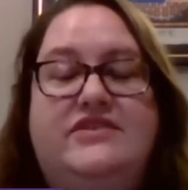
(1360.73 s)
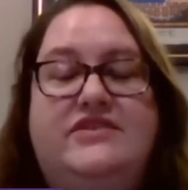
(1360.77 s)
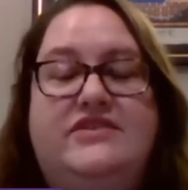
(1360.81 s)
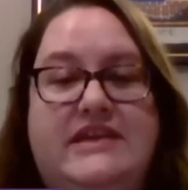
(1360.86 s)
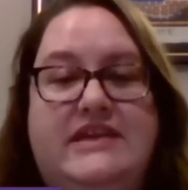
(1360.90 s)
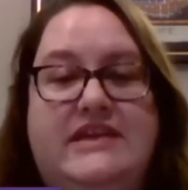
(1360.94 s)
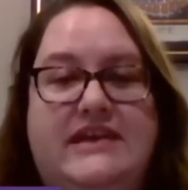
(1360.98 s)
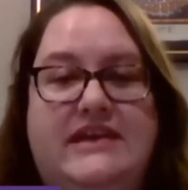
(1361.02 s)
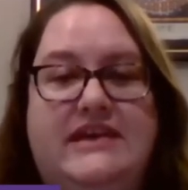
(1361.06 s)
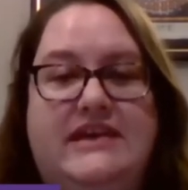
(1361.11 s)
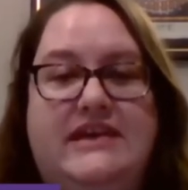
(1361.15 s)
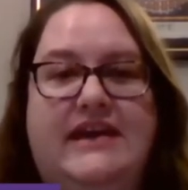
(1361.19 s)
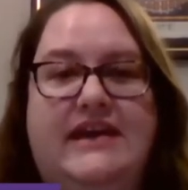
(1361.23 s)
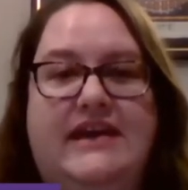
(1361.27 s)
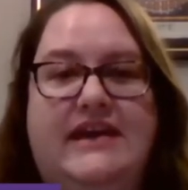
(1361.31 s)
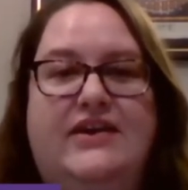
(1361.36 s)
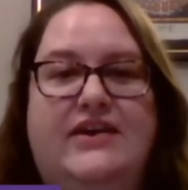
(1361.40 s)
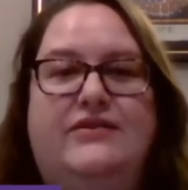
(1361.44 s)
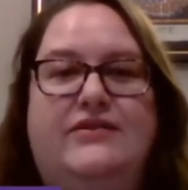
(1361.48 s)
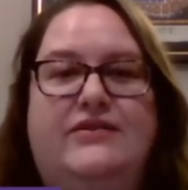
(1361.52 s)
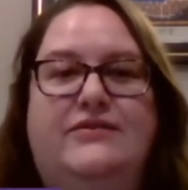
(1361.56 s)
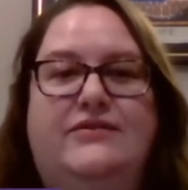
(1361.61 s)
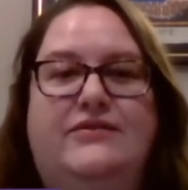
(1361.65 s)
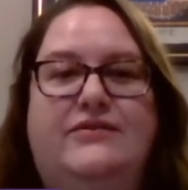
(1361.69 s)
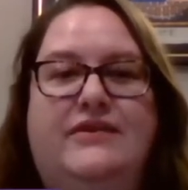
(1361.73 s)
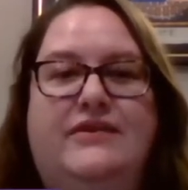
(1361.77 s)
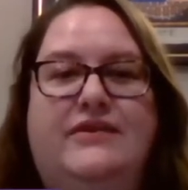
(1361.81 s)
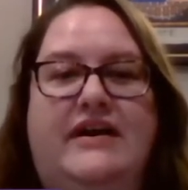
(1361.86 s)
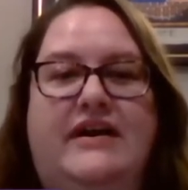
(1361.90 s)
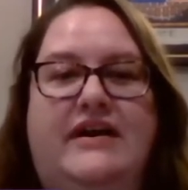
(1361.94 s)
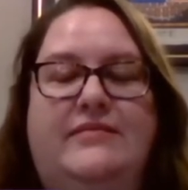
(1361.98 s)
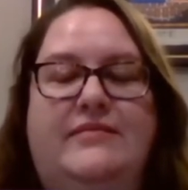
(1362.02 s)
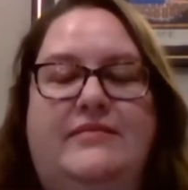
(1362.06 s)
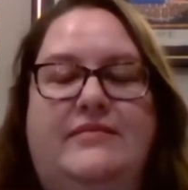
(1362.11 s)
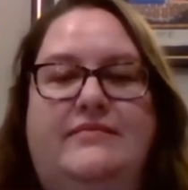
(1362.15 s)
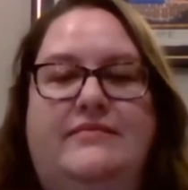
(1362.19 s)
G,
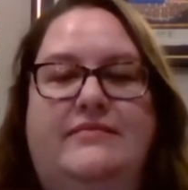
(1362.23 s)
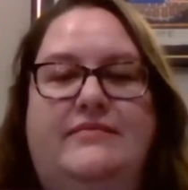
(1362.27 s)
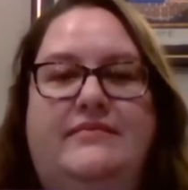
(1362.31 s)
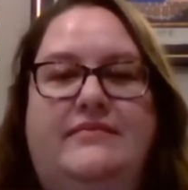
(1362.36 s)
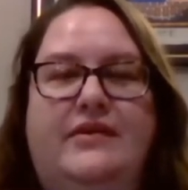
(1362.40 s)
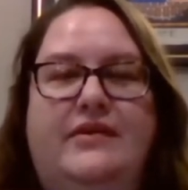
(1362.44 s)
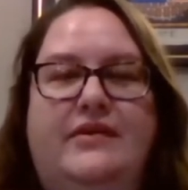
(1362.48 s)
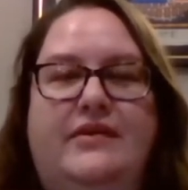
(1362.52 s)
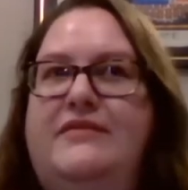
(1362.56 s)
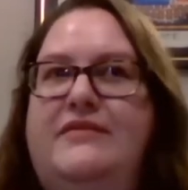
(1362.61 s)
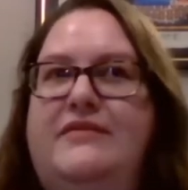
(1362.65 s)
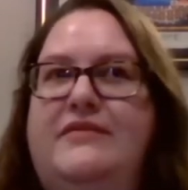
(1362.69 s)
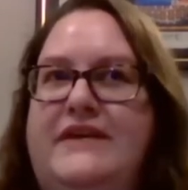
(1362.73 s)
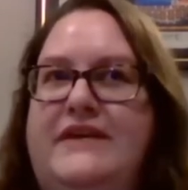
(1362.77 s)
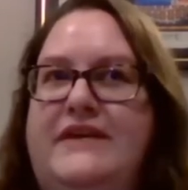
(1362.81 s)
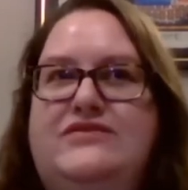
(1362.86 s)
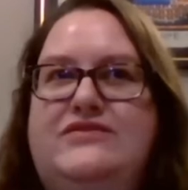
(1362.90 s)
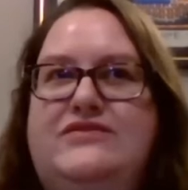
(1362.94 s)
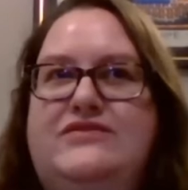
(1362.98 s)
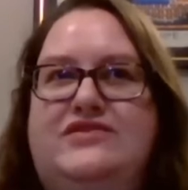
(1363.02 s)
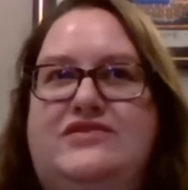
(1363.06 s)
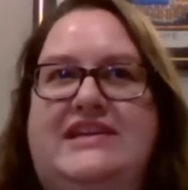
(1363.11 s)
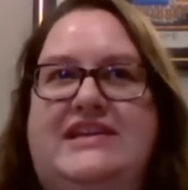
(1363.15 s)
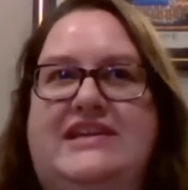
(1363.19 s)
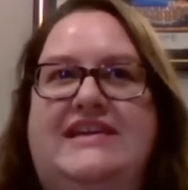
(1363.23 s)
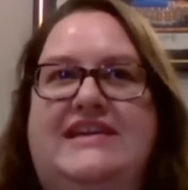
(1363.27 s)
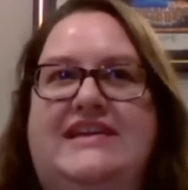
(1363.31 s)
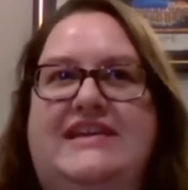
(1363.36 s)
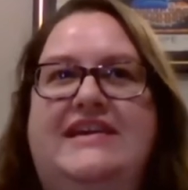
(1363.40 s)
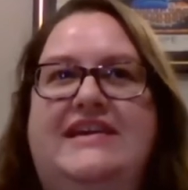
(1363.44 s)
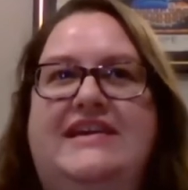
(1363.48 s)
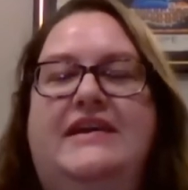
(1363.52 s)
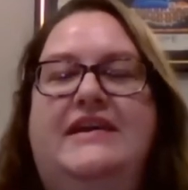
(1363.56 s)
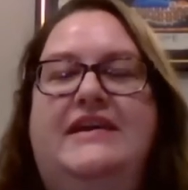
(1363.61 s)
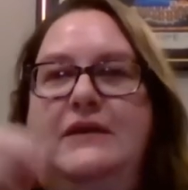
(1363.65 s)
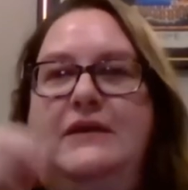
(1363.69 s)
or Professor
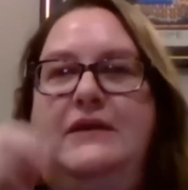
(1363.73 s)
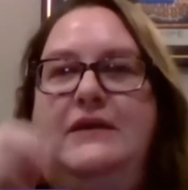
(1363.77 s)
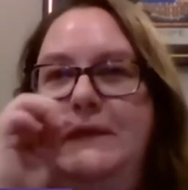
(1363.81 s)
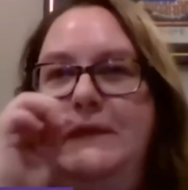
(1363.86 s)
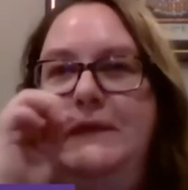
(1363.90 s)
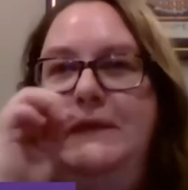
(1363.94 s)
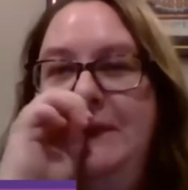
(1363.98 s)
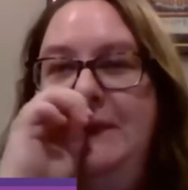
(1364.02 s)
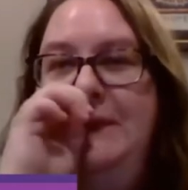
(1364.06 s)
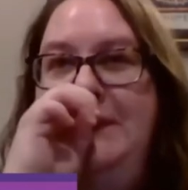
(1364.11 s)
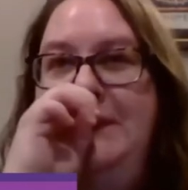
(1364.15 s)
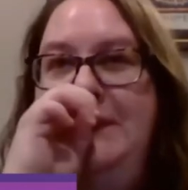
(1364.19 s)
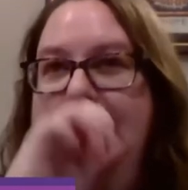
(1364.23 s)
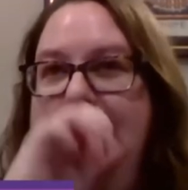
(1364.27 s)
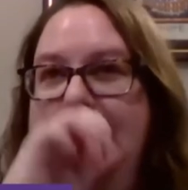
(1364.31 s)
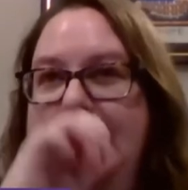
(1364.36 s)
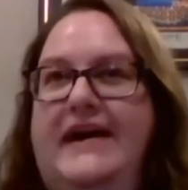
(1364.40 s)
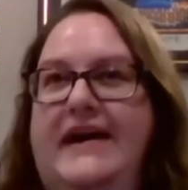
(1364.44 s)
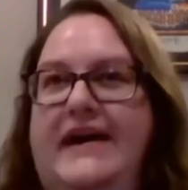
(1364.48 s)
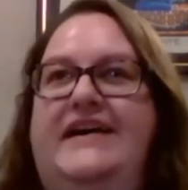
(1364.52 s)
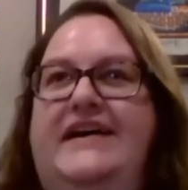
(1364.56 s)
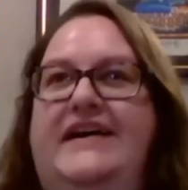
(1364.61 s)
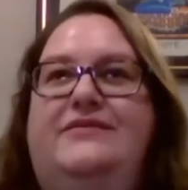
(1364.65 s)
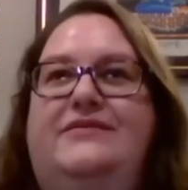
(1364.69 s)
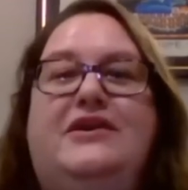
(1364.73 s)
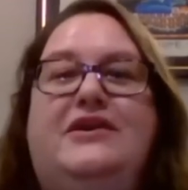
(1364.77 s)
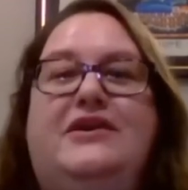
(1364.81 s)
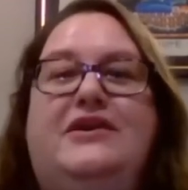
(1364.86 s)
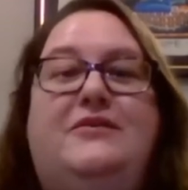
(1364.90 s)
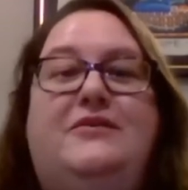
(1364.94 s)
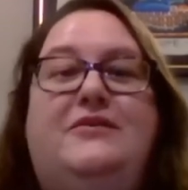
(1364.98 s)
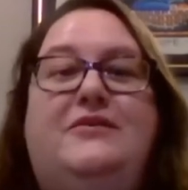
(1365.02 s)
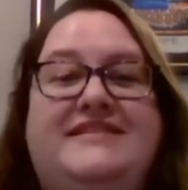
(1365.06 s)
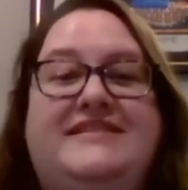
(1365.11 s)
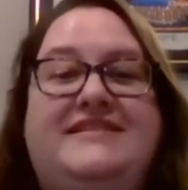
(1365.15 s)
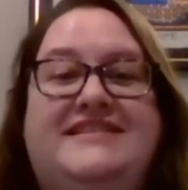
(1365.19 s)
G, who
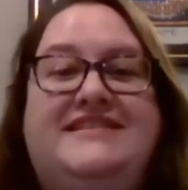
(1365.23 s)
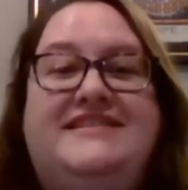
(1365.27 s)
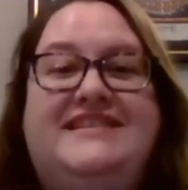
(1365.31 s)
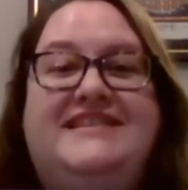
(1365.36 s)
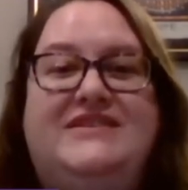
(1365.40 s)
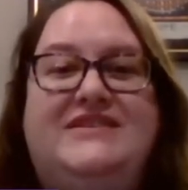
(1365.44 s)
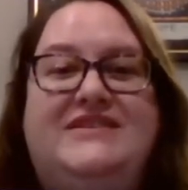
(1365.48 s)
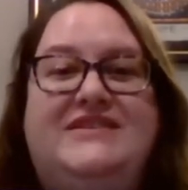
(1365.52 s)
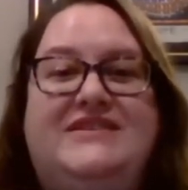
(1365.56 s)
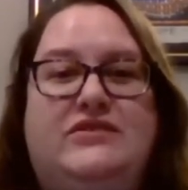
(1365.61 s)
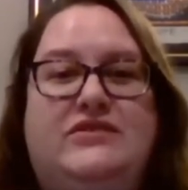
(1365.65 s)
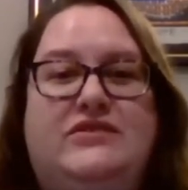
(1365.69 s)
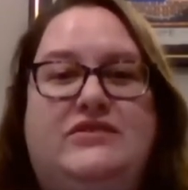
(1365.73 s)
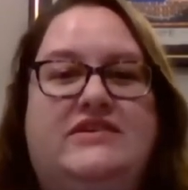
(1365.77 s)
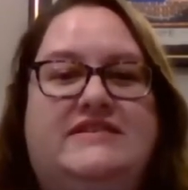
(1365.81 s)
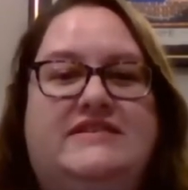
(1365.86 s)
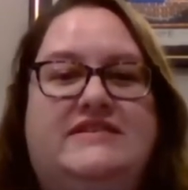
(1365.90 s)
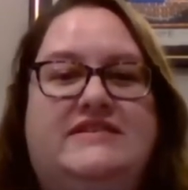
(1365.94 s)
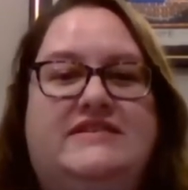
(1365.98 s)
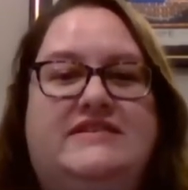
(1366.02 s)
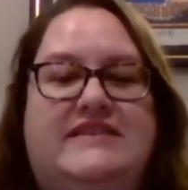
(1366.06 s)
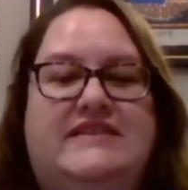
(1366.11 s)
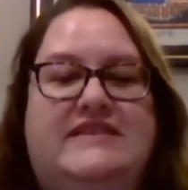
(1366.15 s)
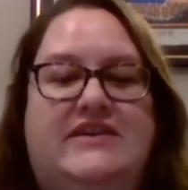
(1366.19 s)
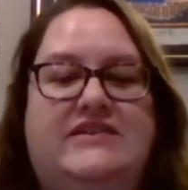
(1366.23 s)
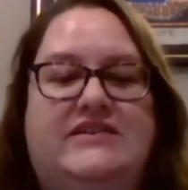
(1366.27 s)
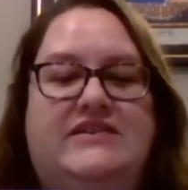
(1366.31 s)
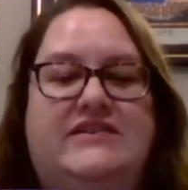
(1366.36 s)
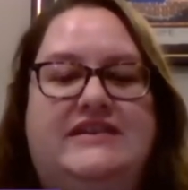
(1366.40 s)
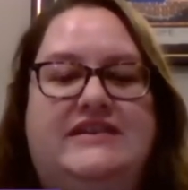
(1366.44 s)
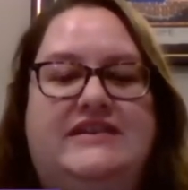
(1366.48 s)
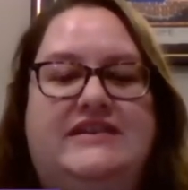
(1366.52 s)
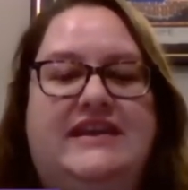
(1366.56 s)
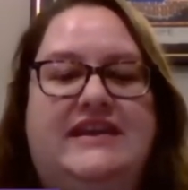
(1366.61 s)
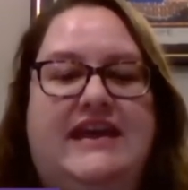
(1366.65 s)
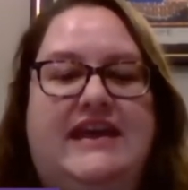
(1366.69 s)
requested the instruction
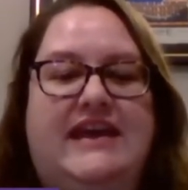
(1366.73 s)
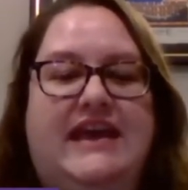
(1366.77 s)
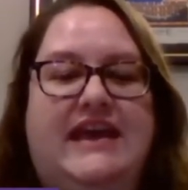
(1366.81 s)
session,